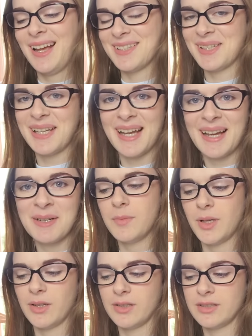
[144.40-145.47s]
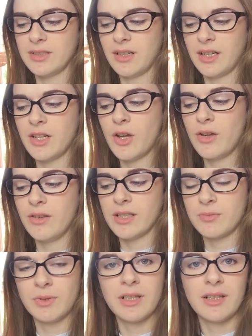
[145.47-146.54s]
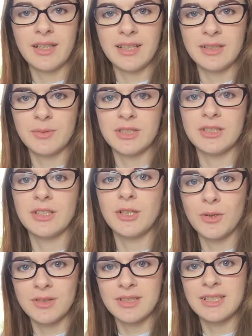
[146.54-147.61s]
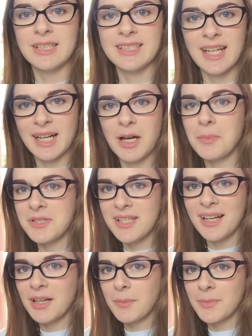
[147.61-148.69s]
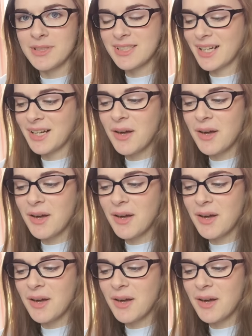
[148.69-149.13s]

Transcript: as I can, because I know that's one of the things which is going to constantly stack up and stack up and stack